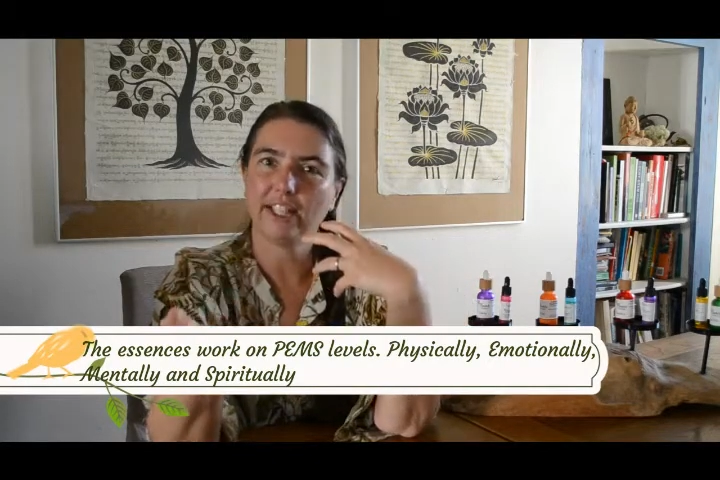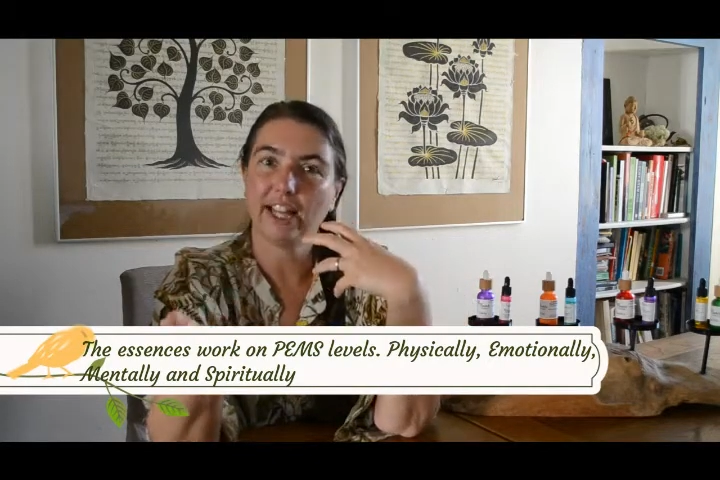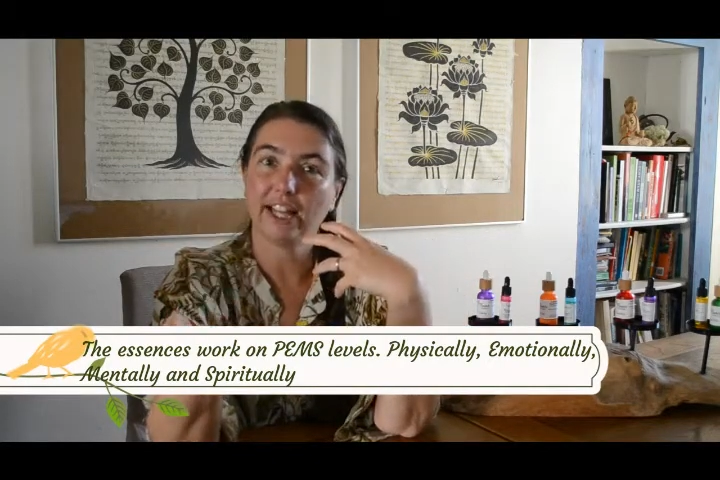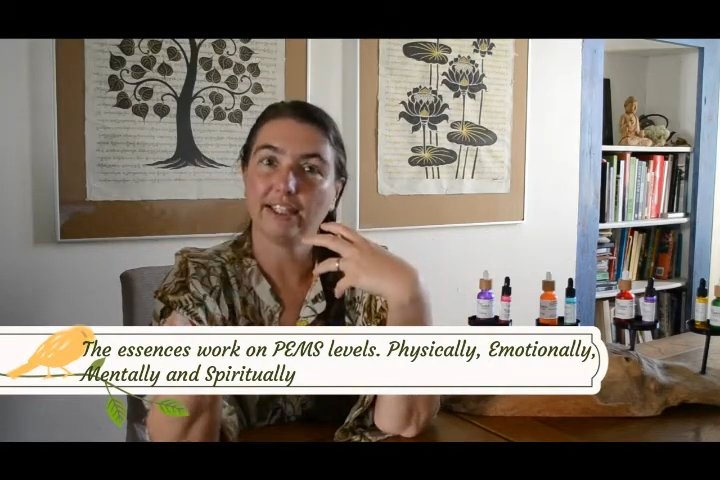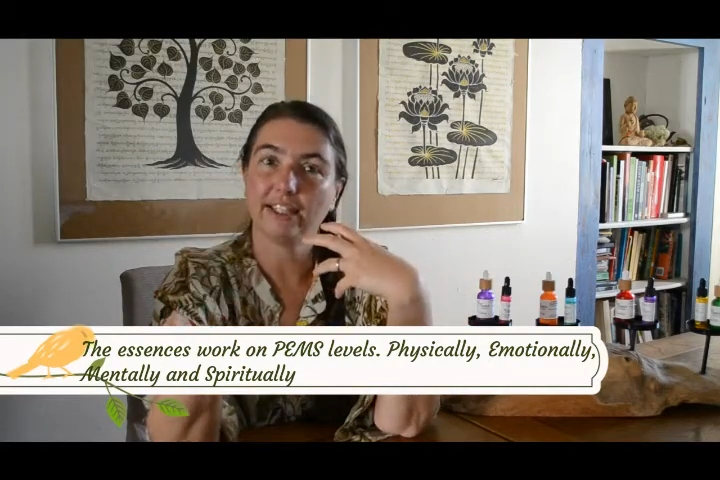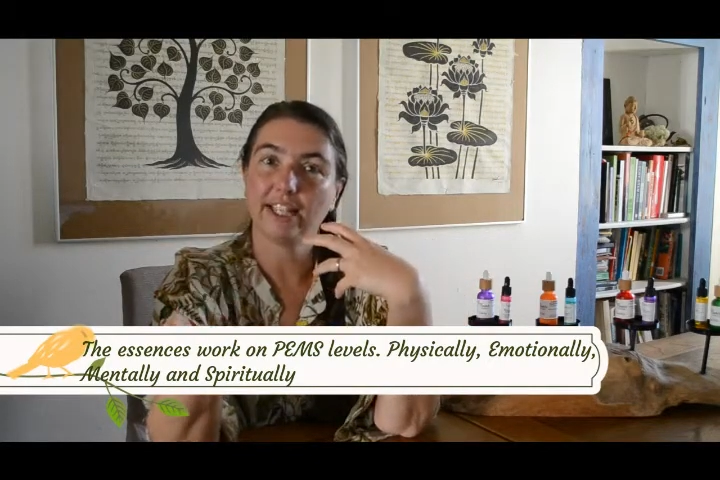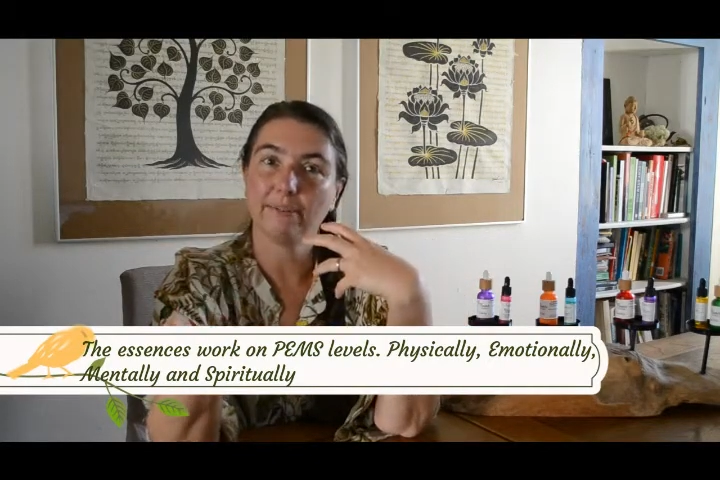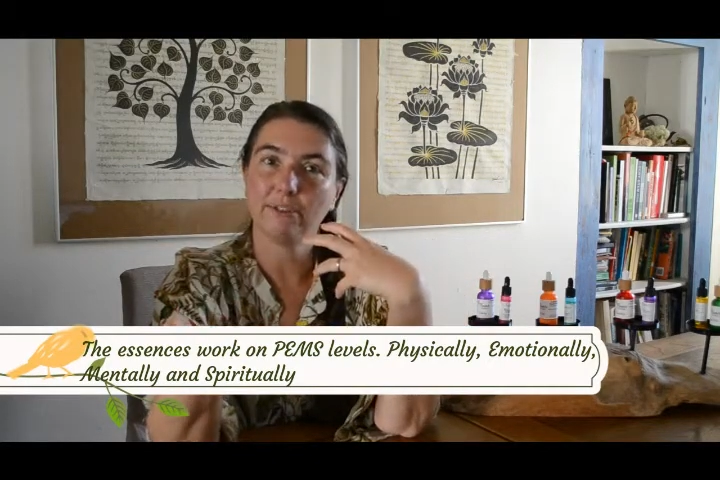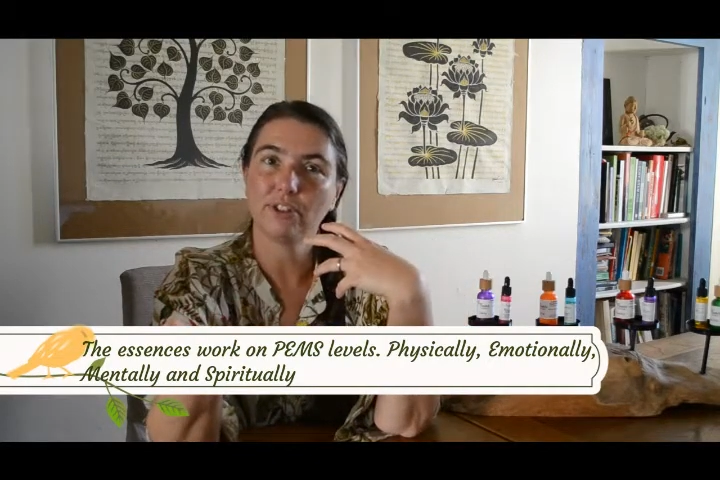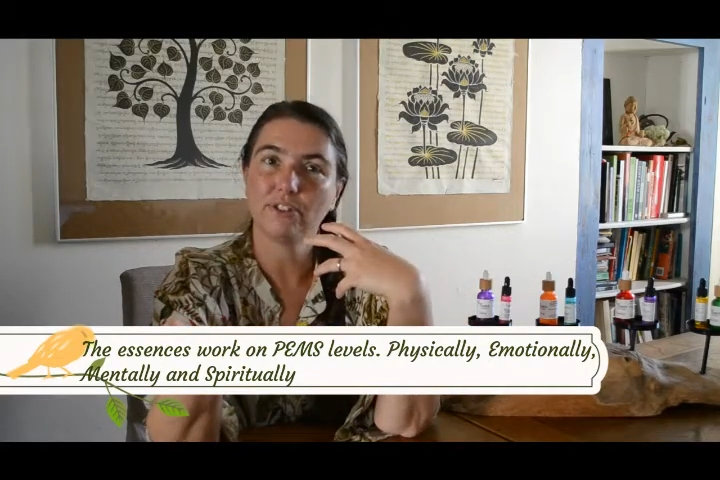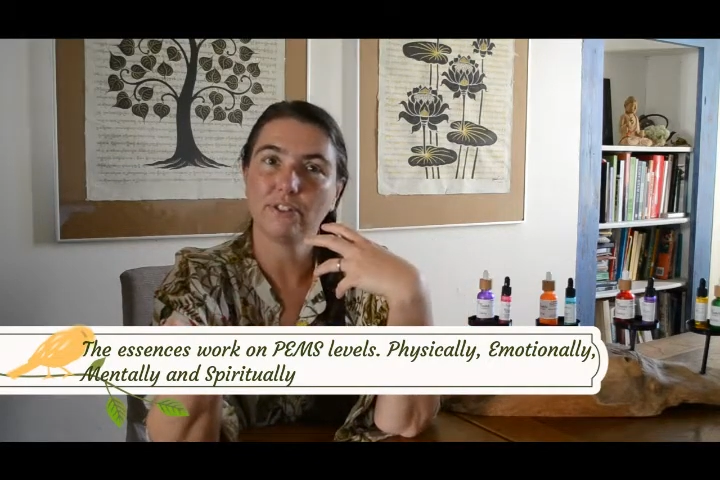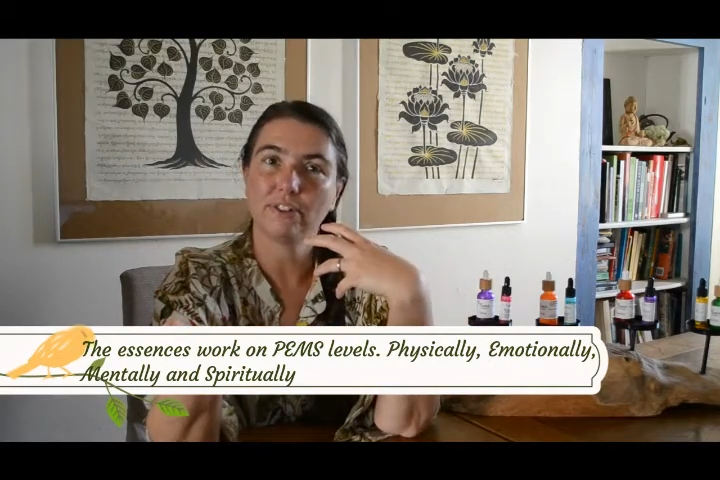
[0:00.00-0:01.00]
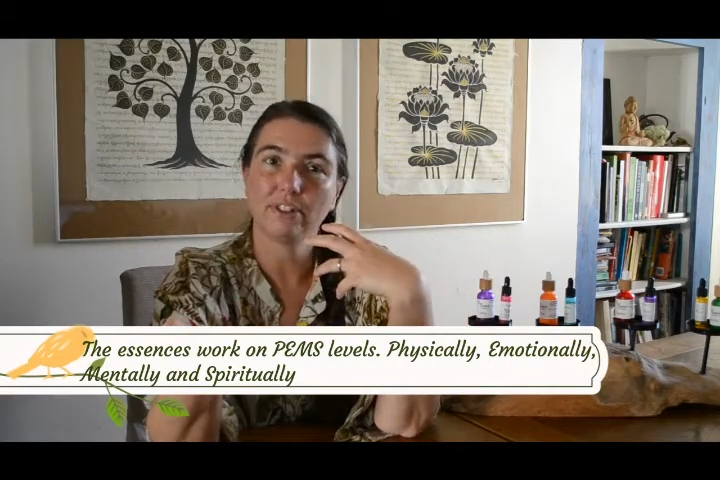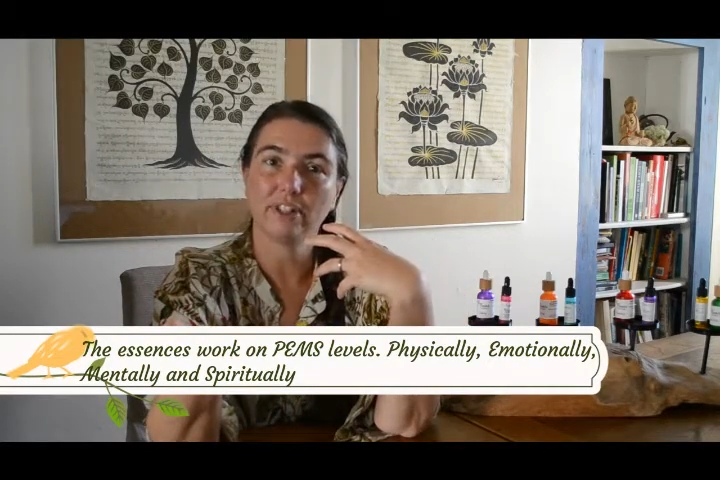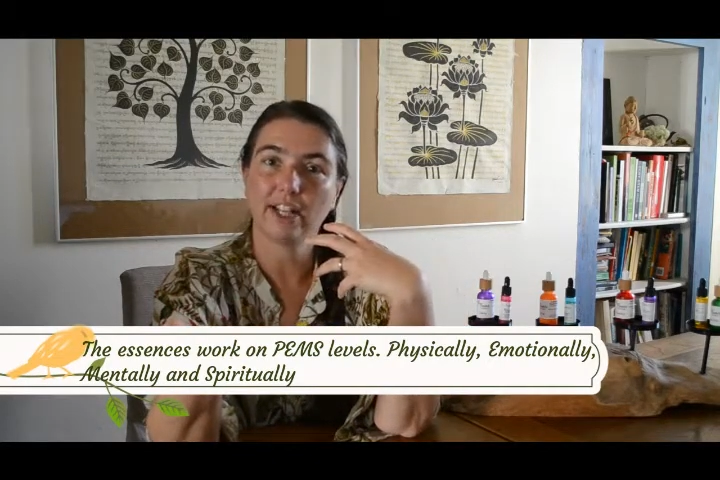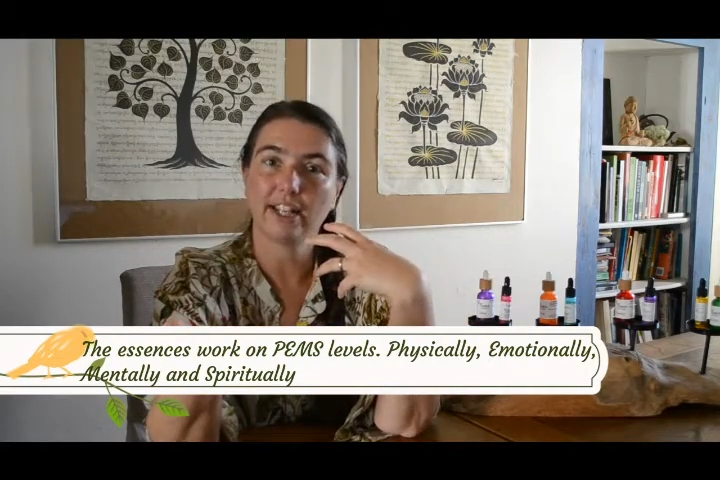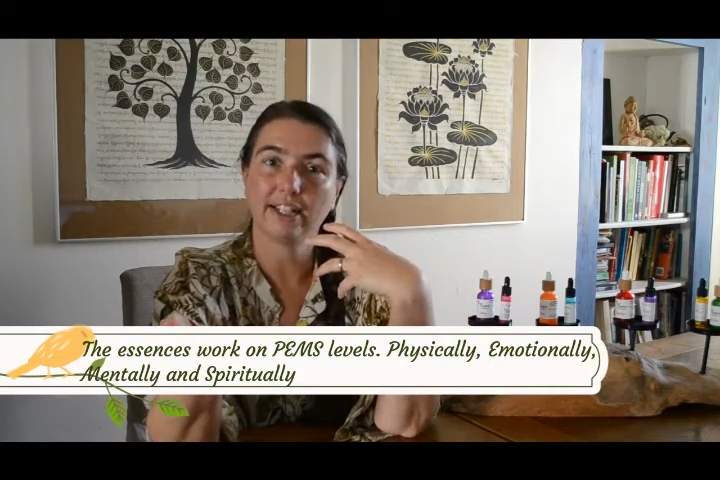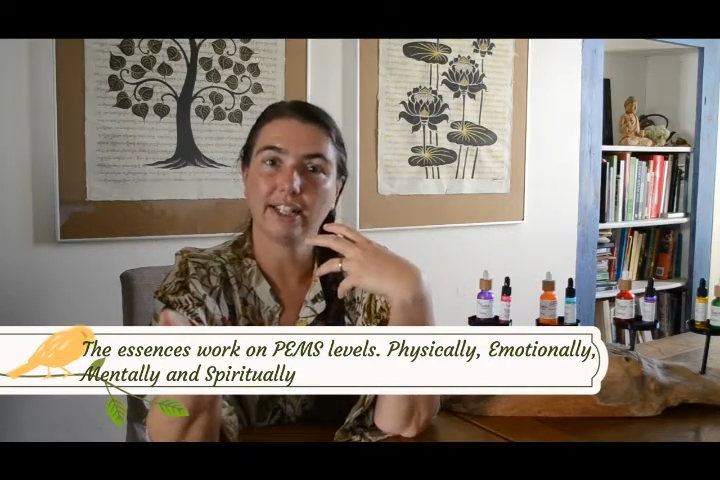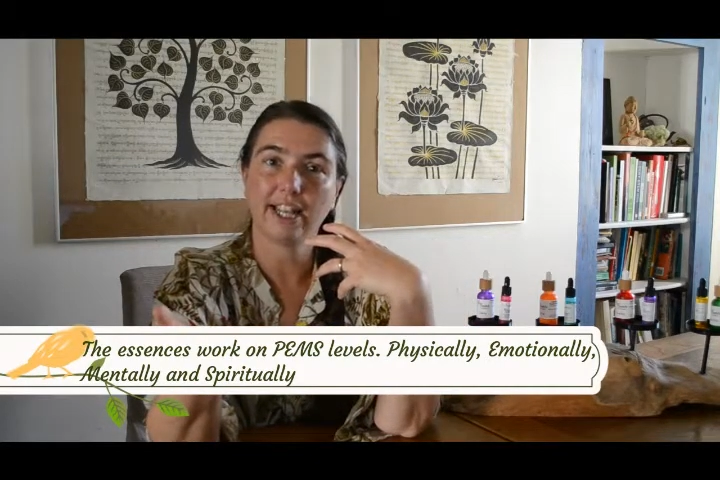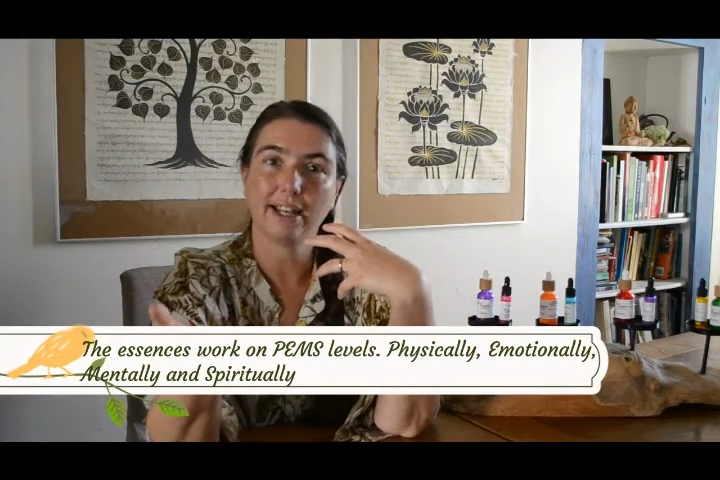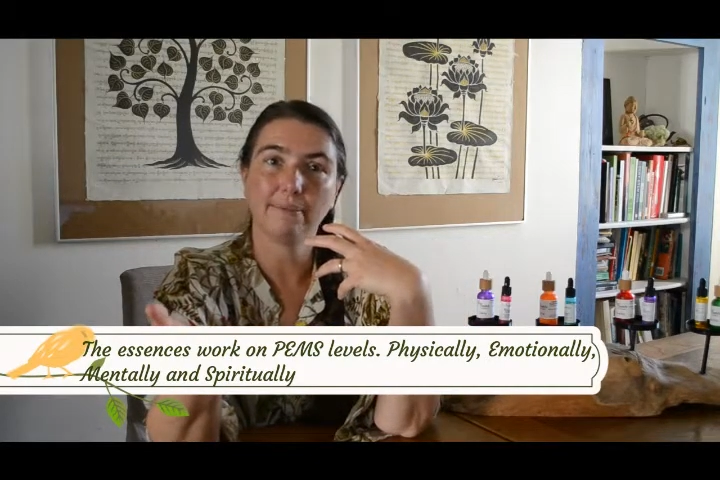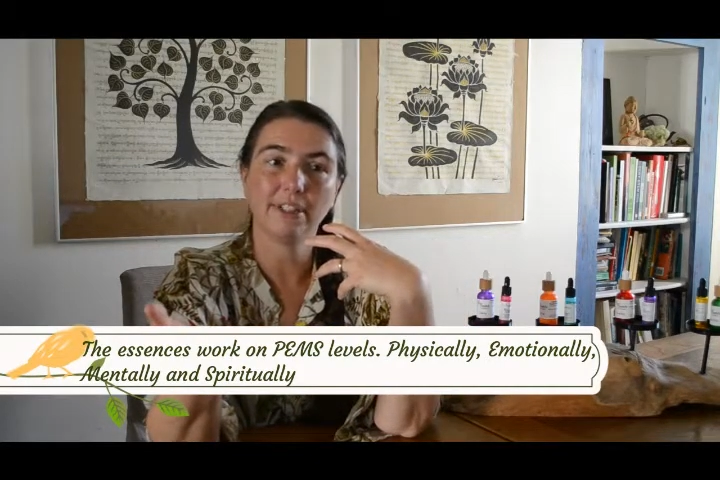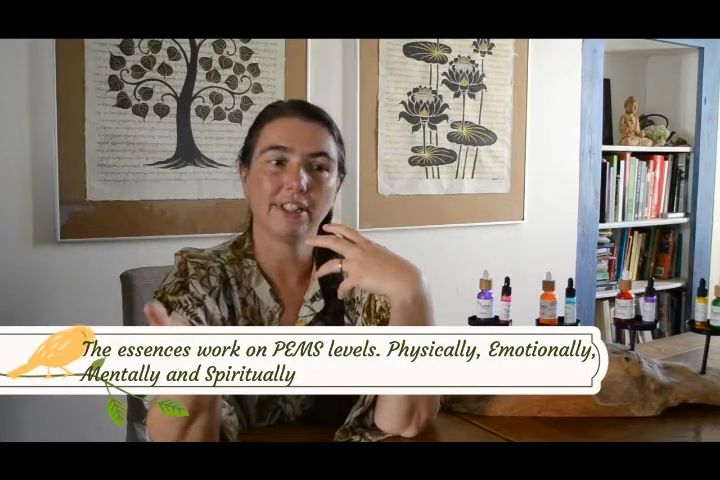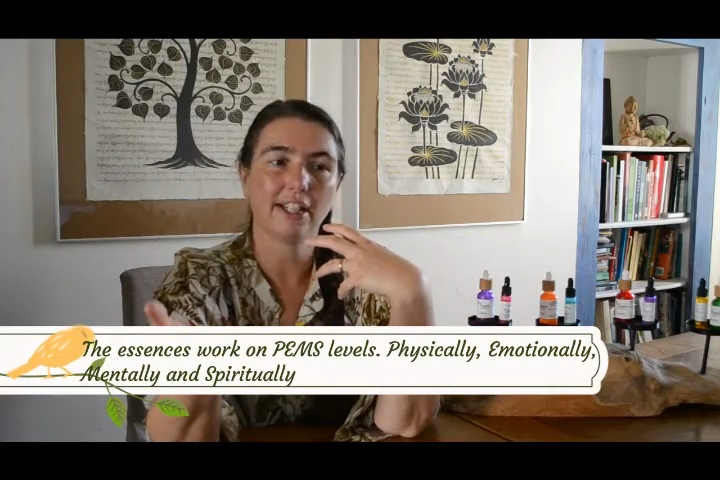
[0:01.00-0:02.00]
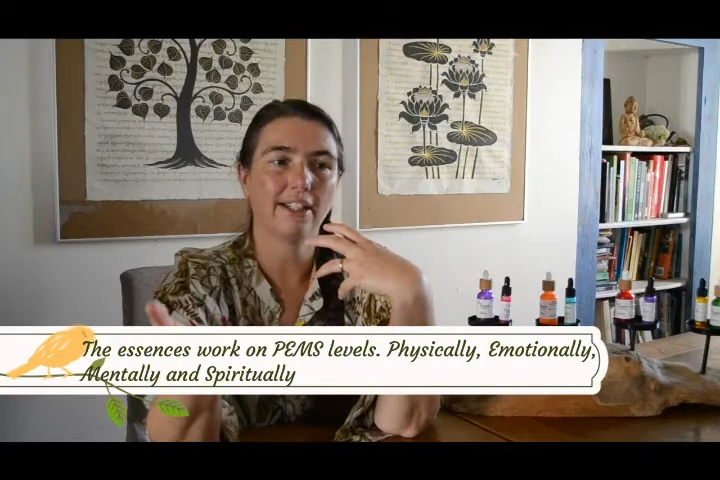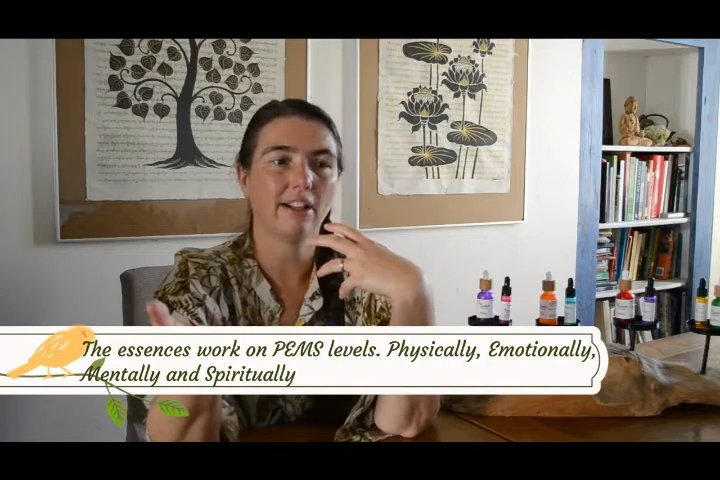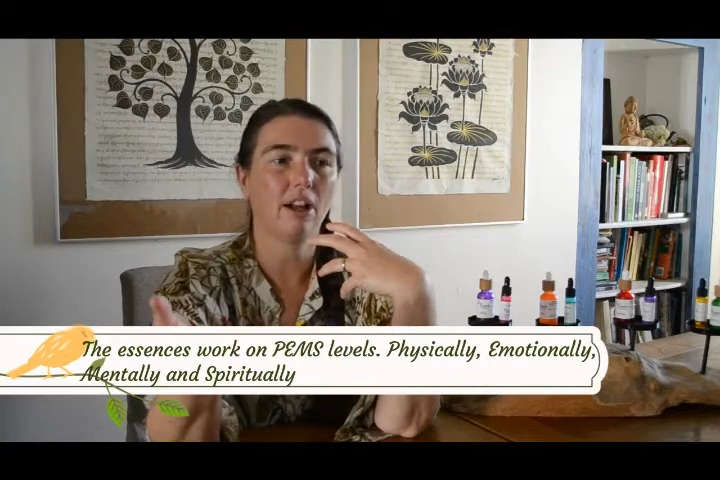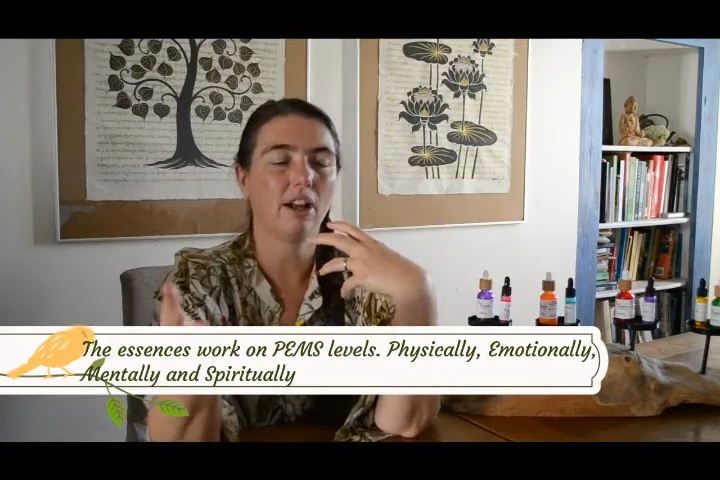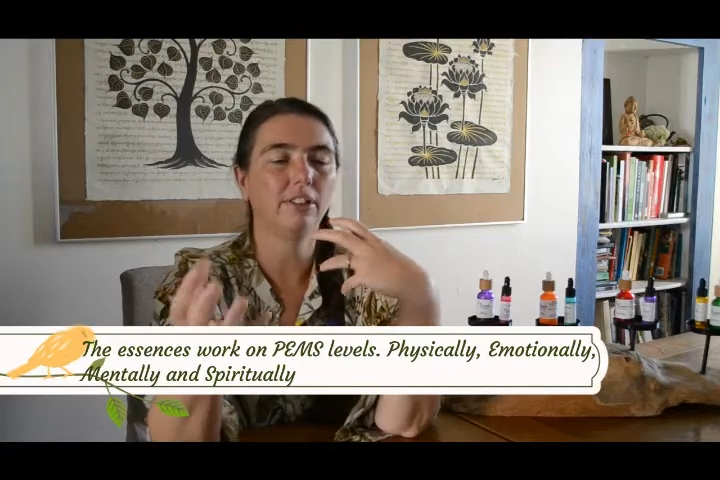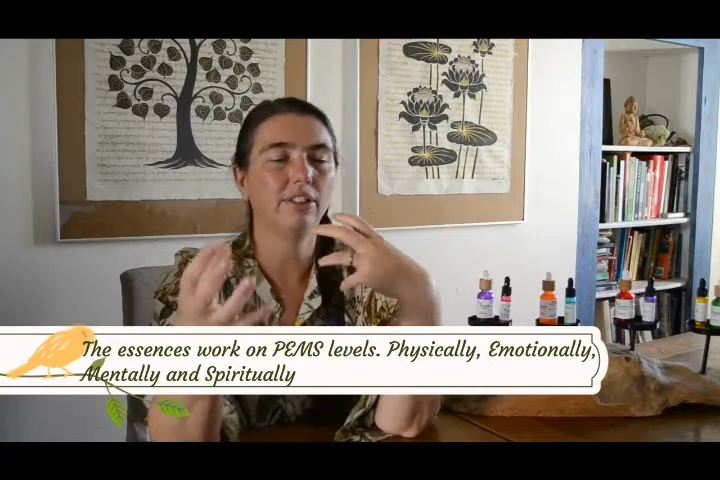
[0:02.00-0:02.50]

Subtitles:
like the chemics at all.